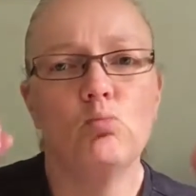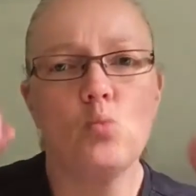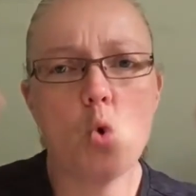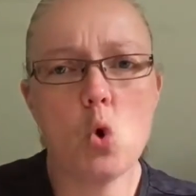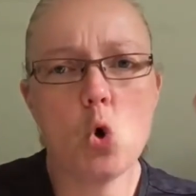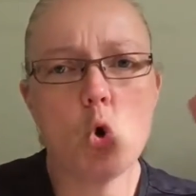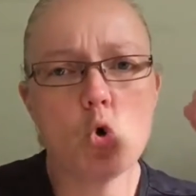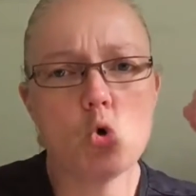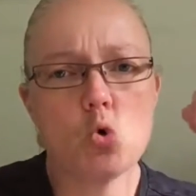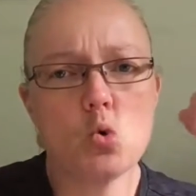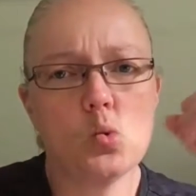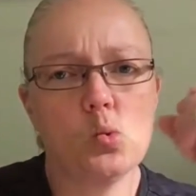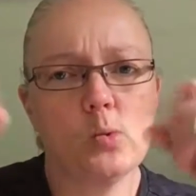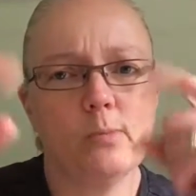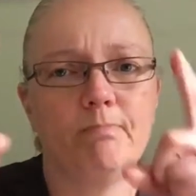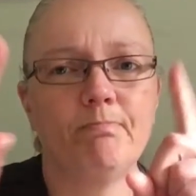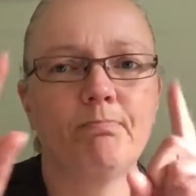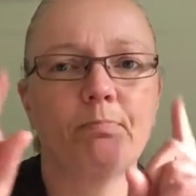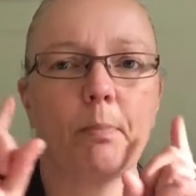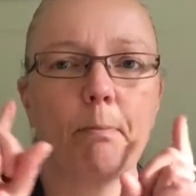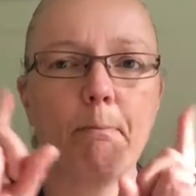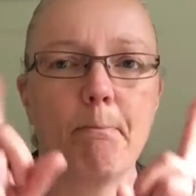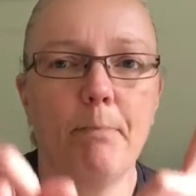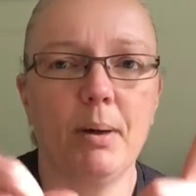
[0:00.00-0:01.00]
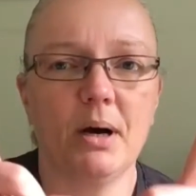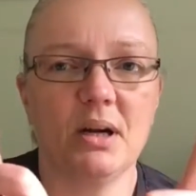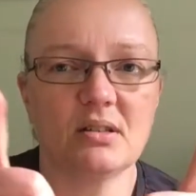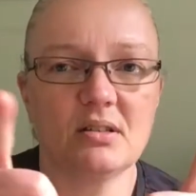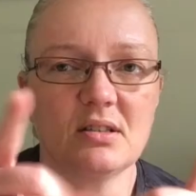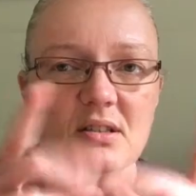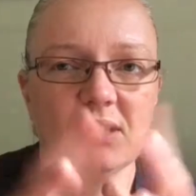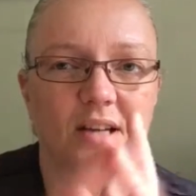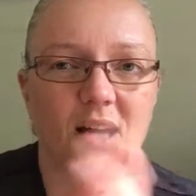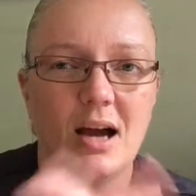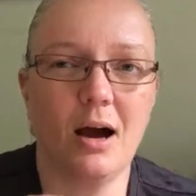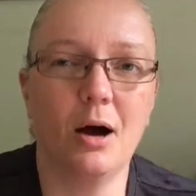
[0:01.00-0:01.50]
Woohoo!
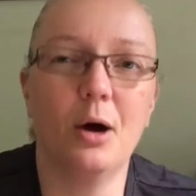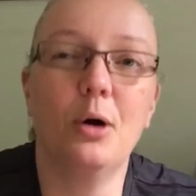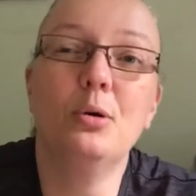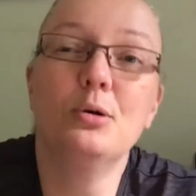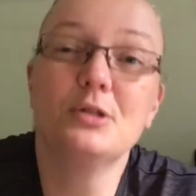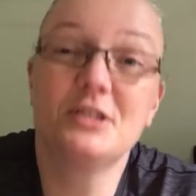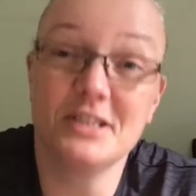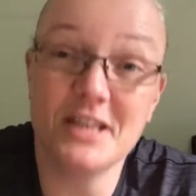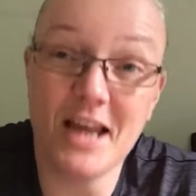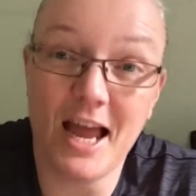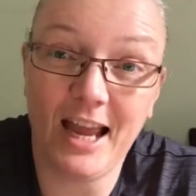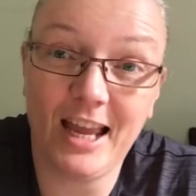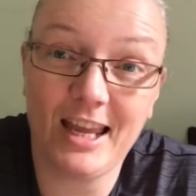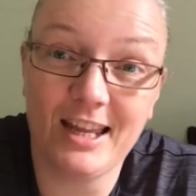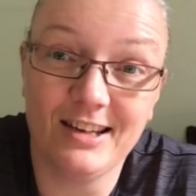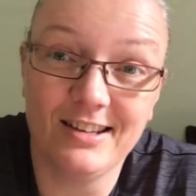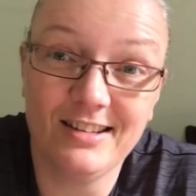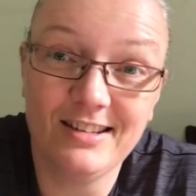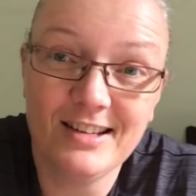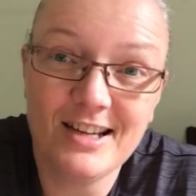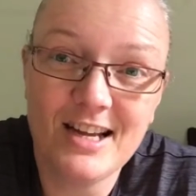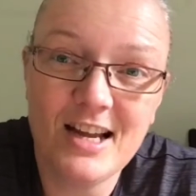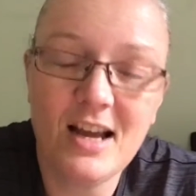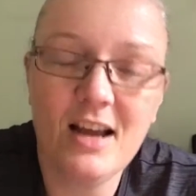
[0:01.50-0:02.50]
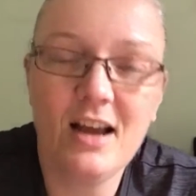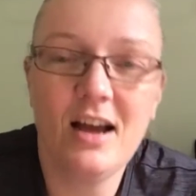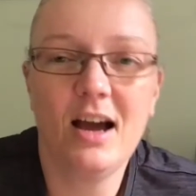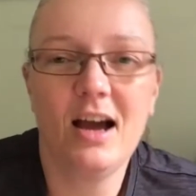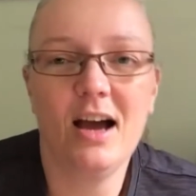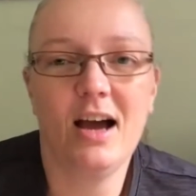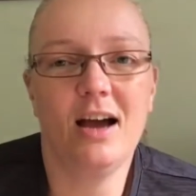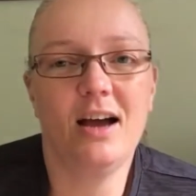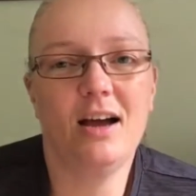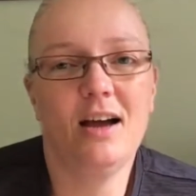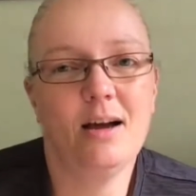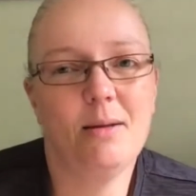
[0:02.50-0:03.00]
But I was knackered.
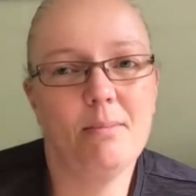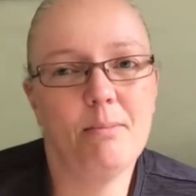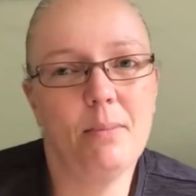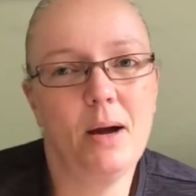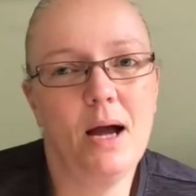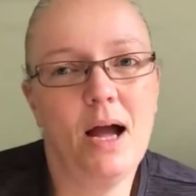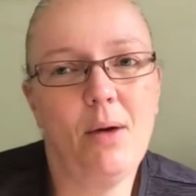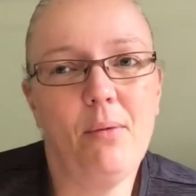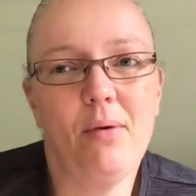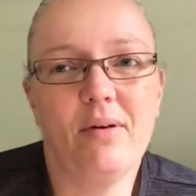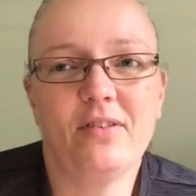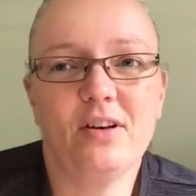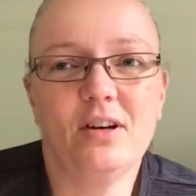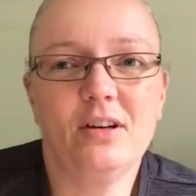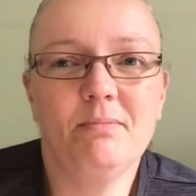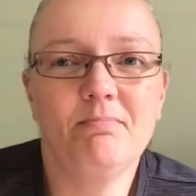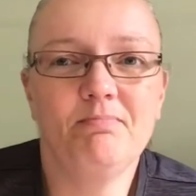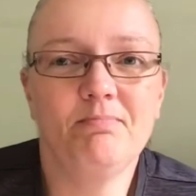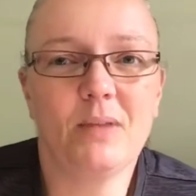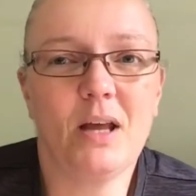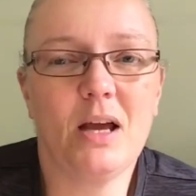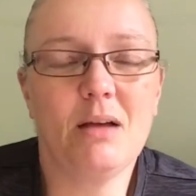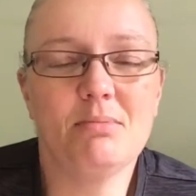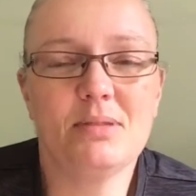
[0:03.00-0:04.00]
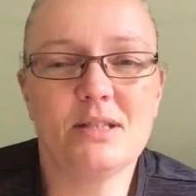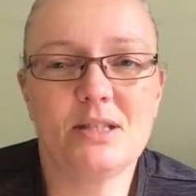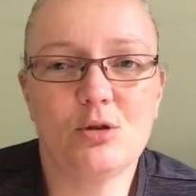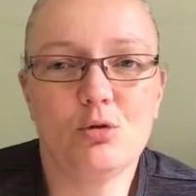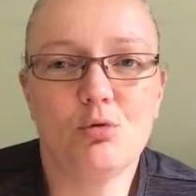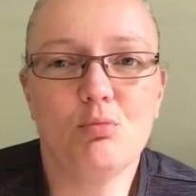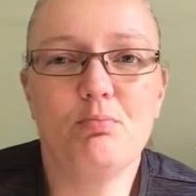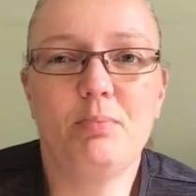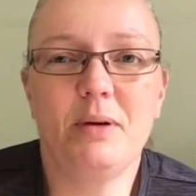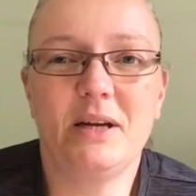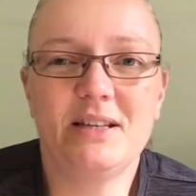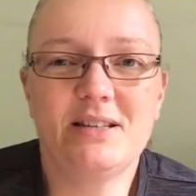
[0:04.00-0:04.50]
However, I'm
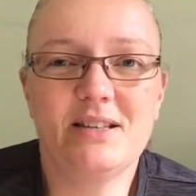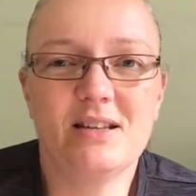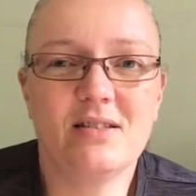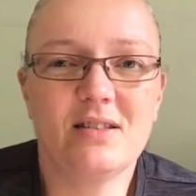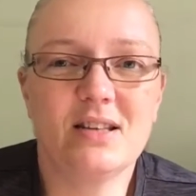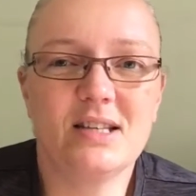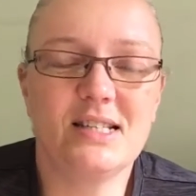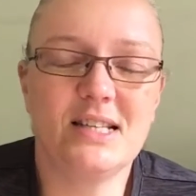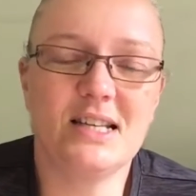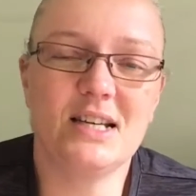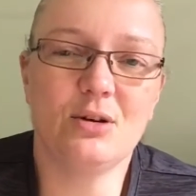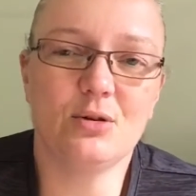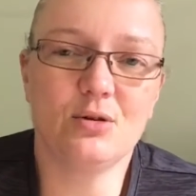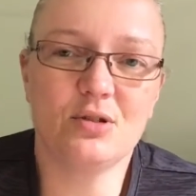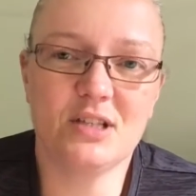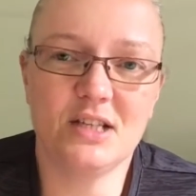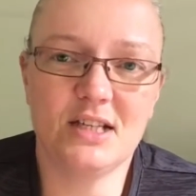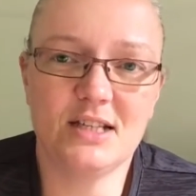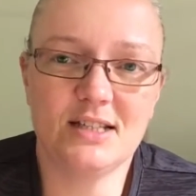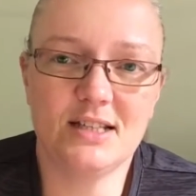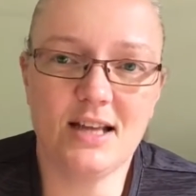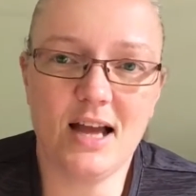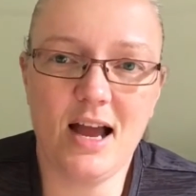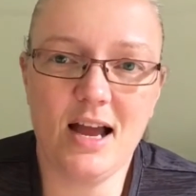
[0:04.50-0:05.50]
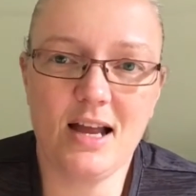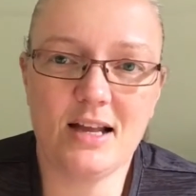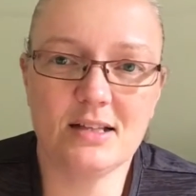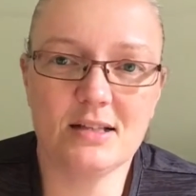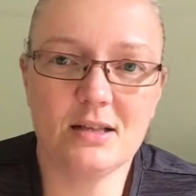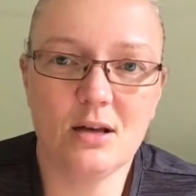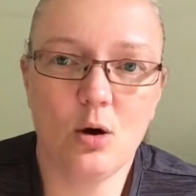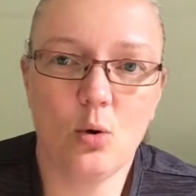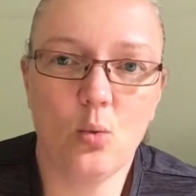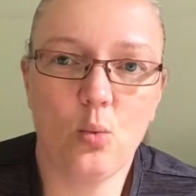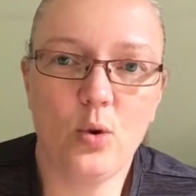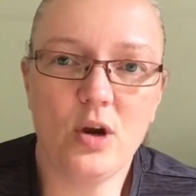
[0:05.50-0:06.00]
still beating the DOC
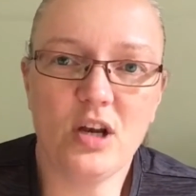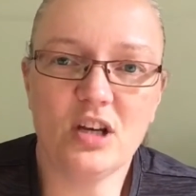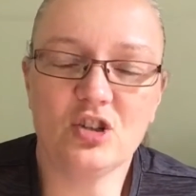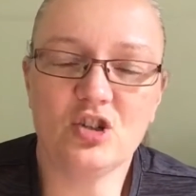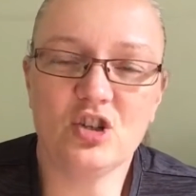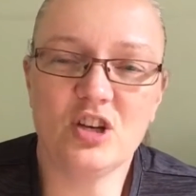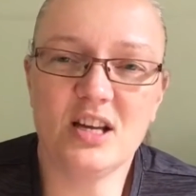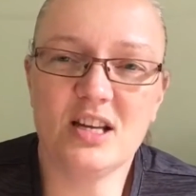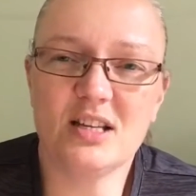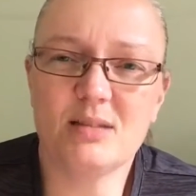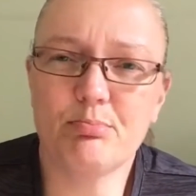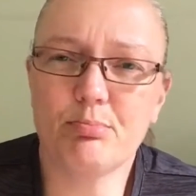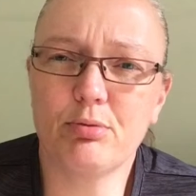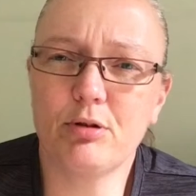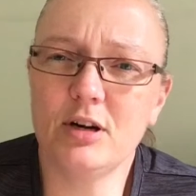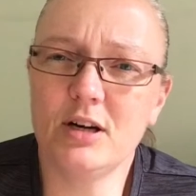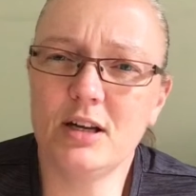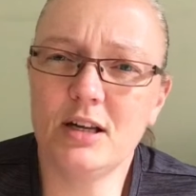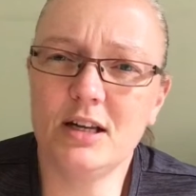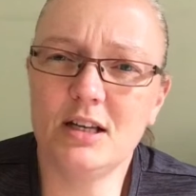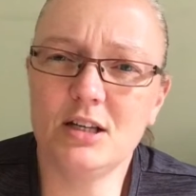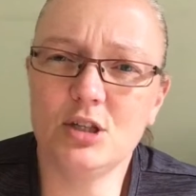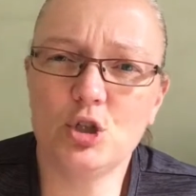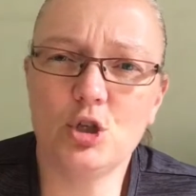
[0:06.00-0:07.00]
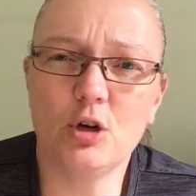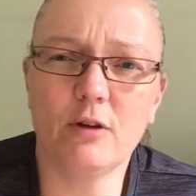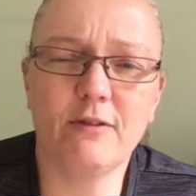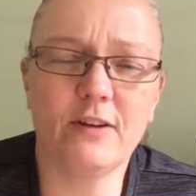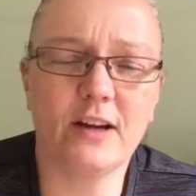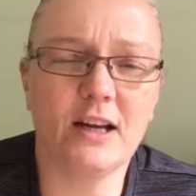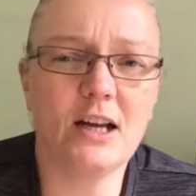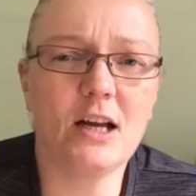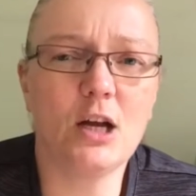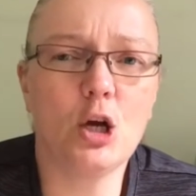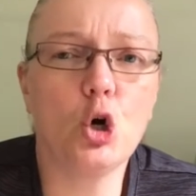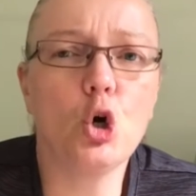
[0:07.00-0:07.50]
signs, which is pretty
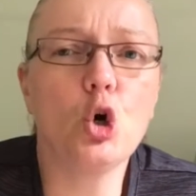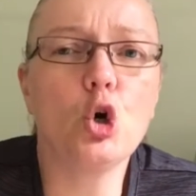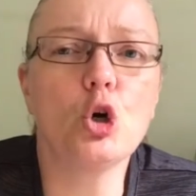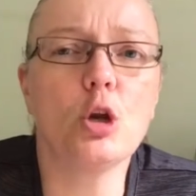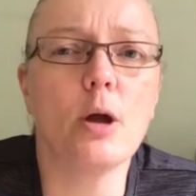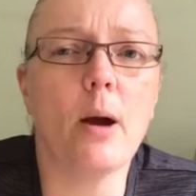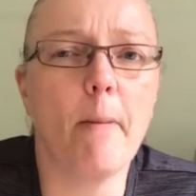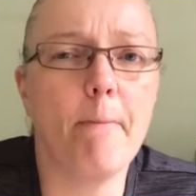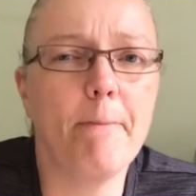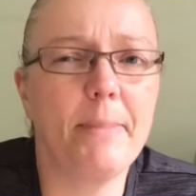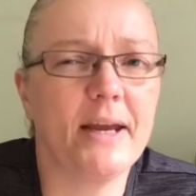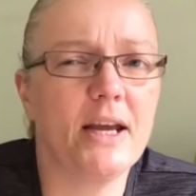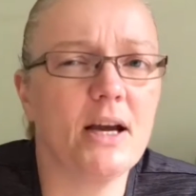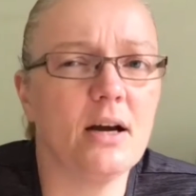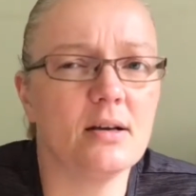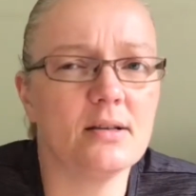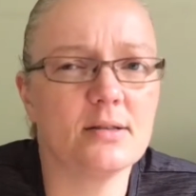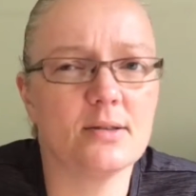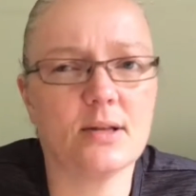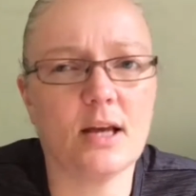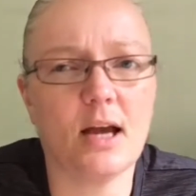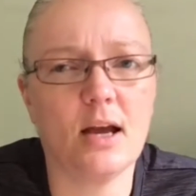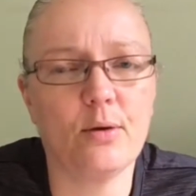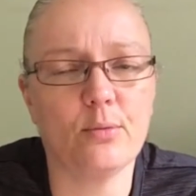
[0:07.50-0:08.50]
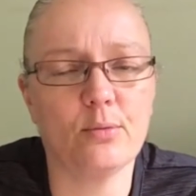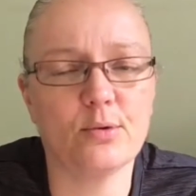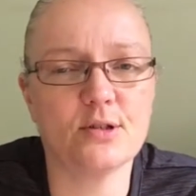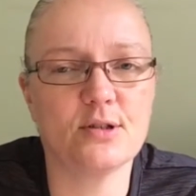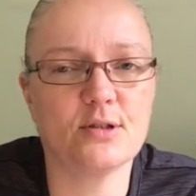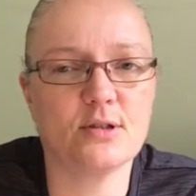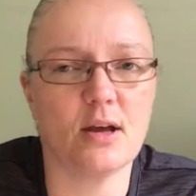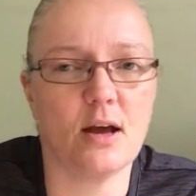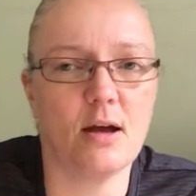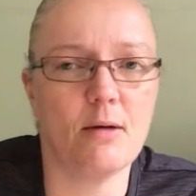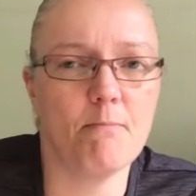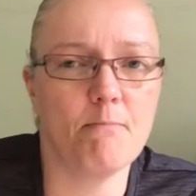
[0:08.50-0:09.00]
chuffing good, because I
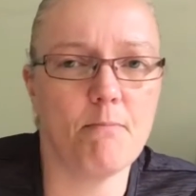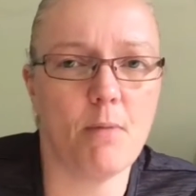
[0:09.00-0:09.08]
was